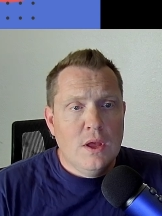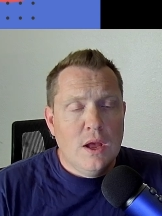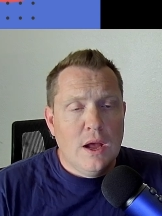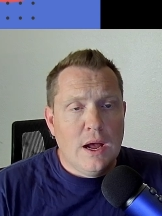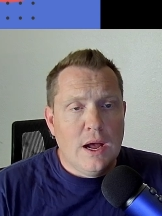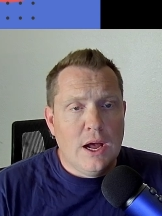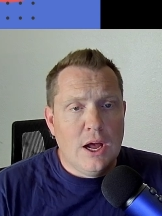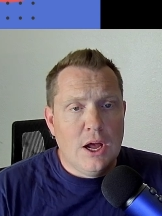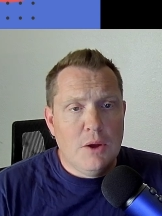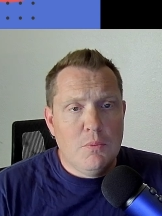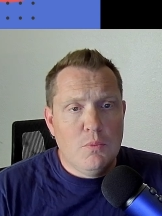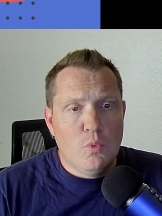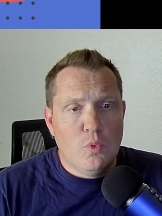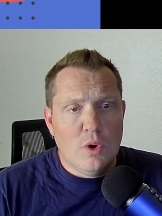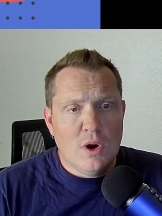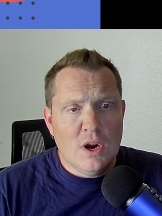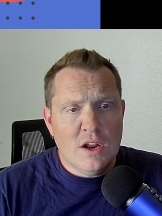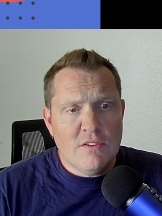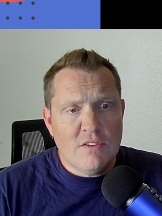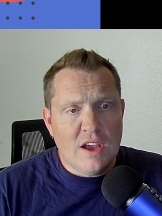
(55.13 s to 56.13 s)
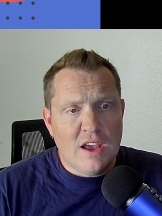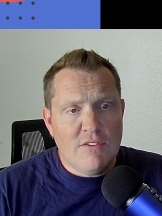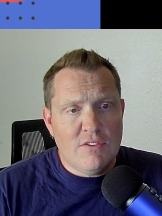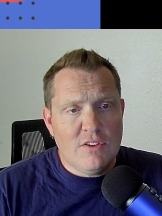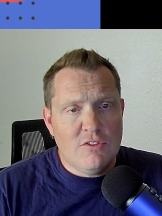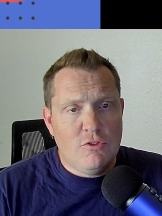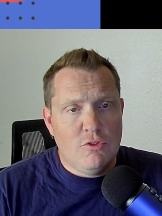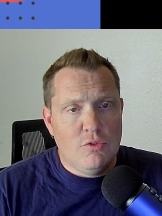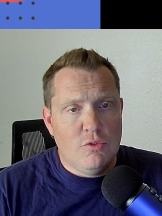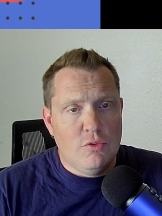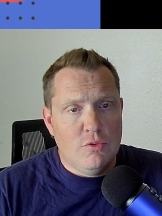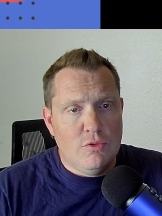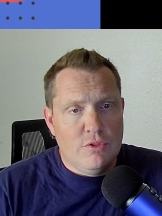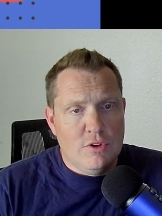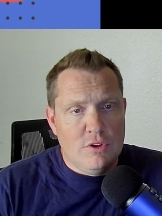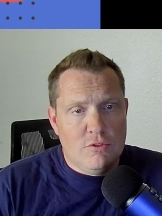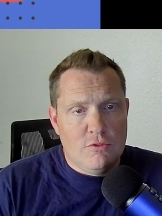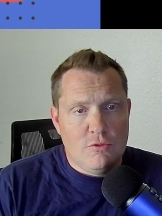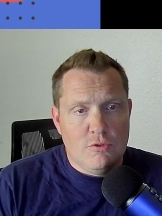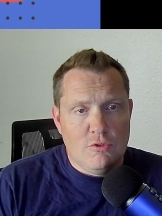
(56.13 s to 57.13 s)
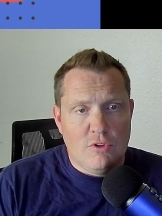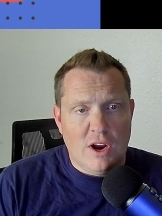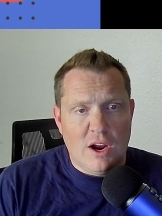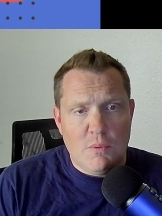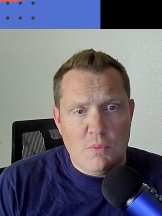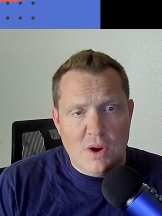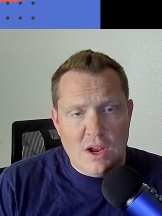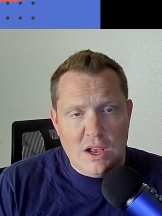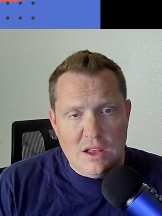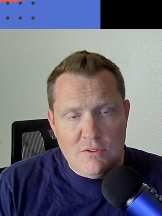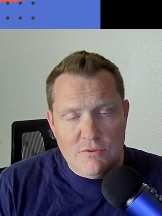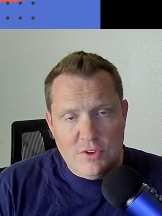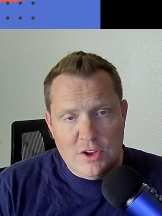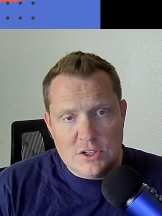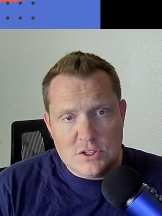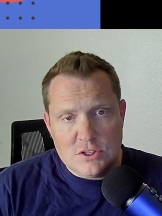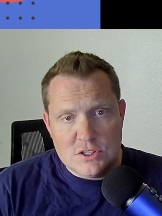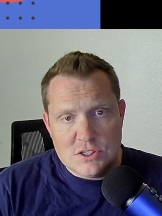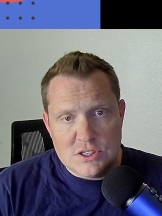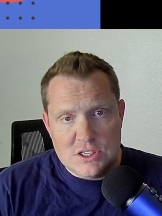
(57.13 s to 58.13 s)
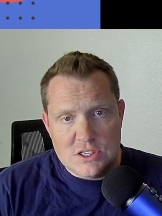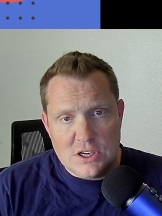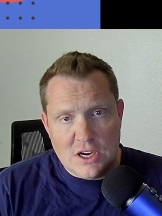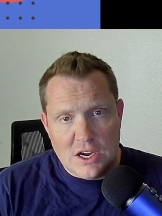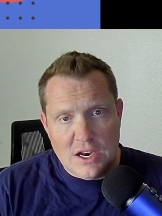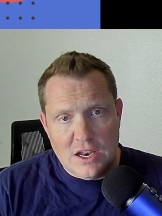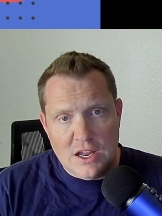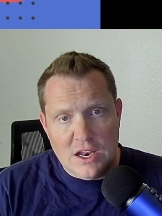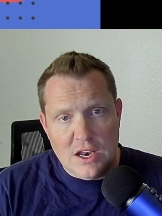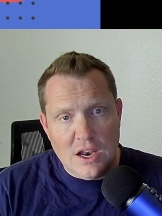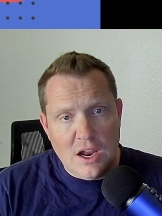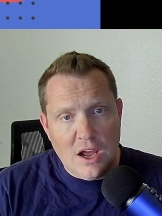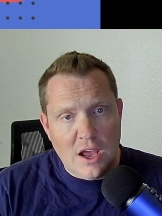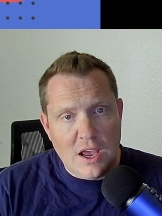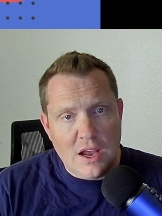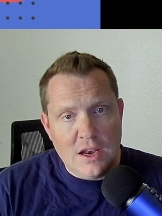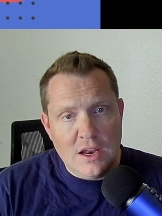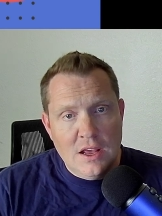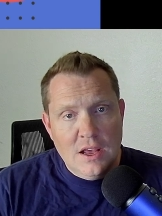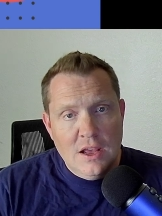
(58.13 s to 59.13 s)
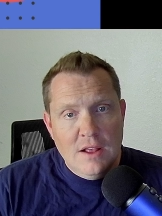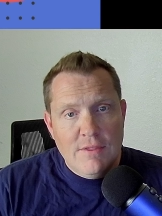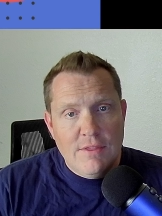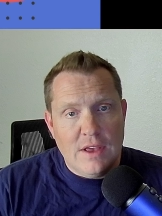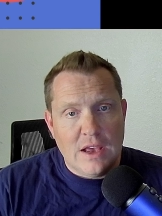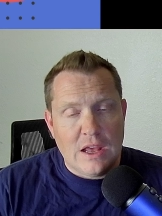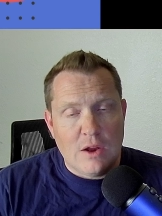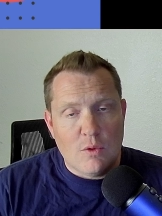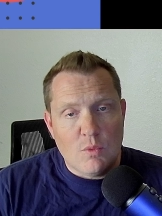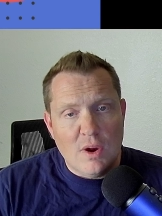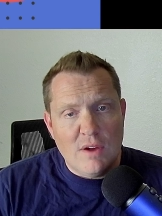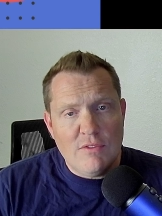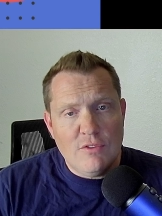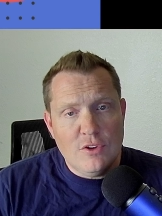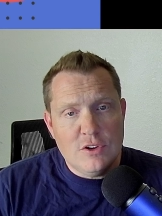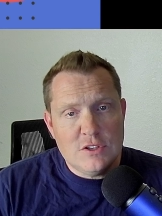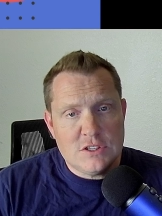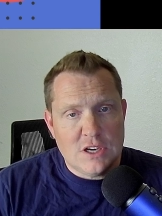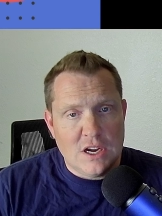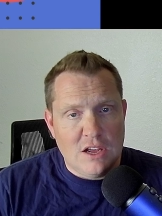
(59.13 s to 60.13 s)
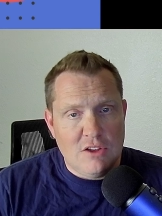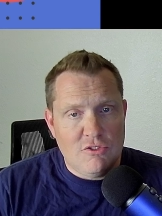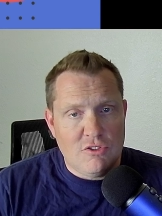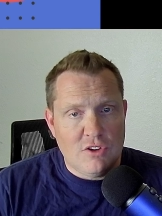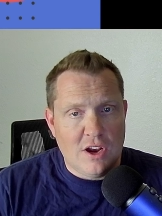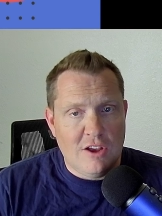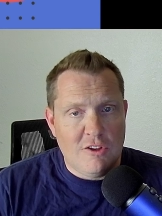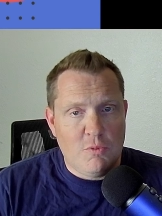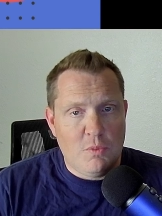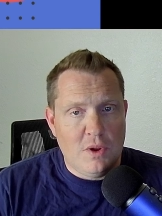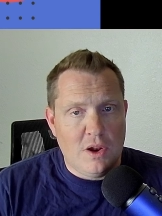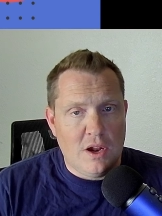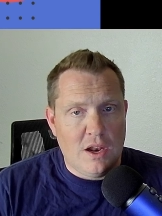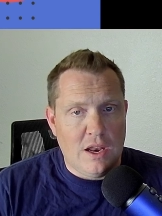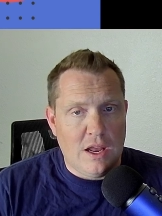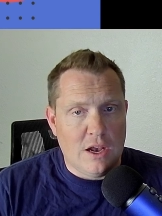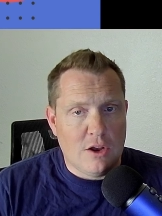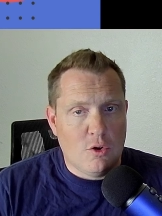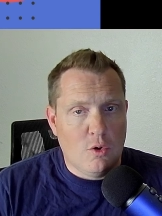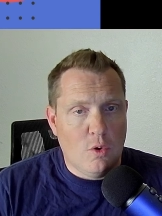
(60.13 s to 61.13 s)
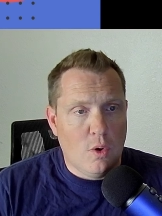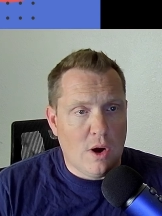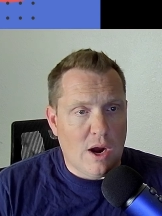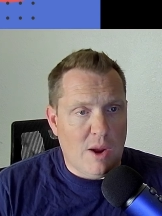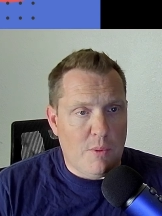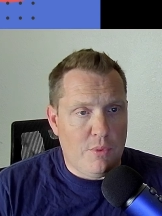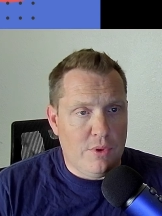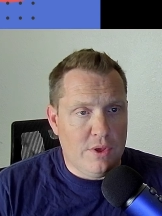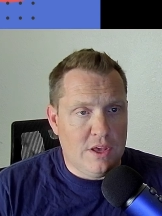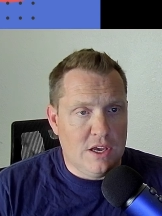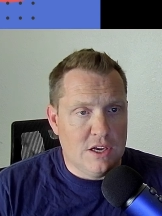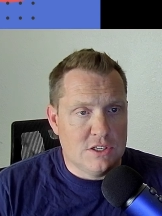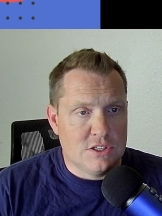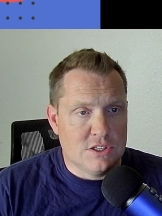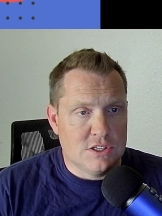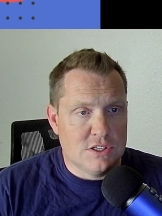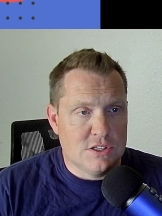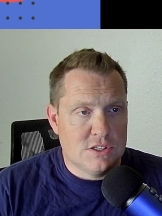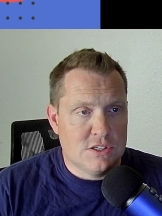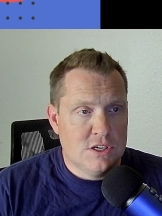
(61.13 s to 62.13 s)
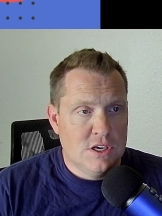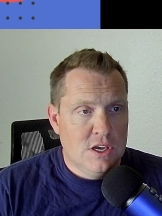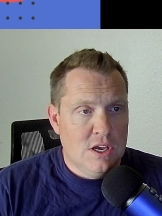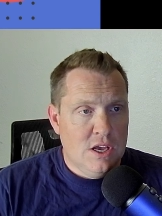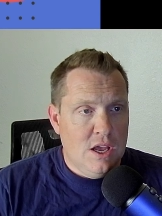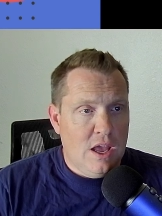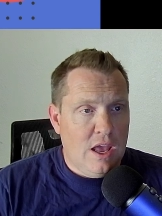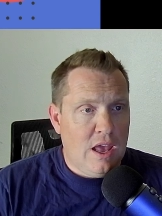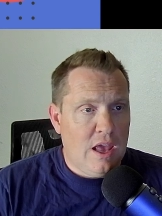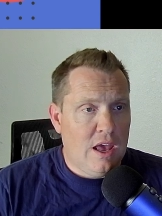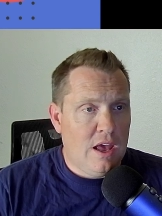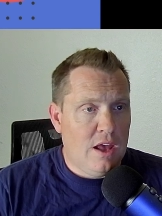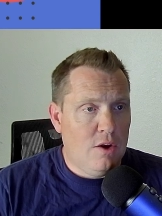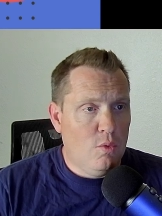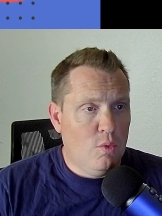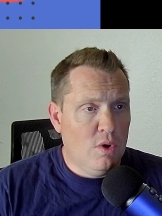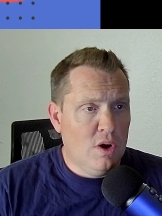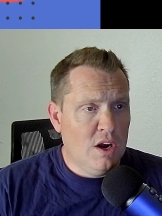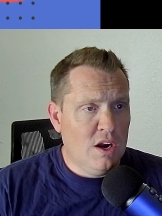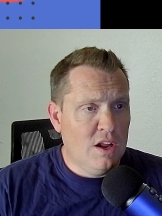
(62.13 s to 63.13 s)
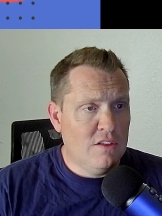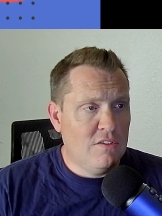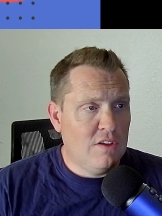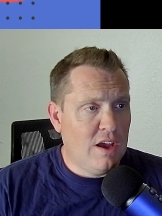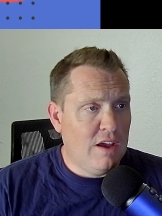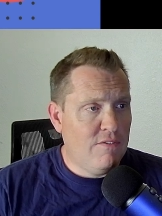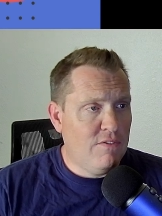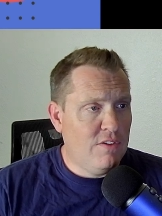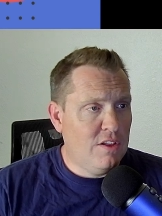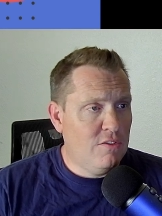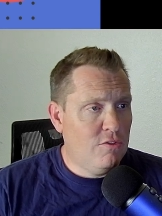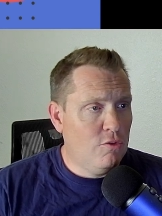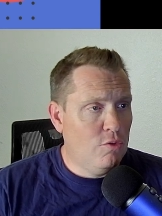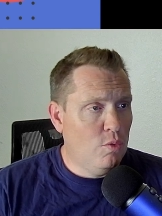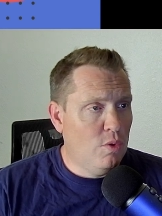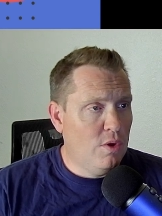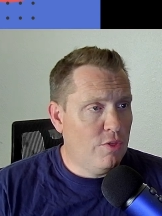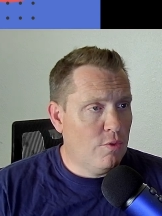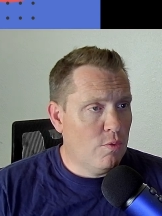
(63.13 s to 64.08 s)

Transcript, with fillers: um, we're going to dive into this groundbreaking features in dot net nine that can revolutionize your A S P dot net core applications. And we're going to dive into what the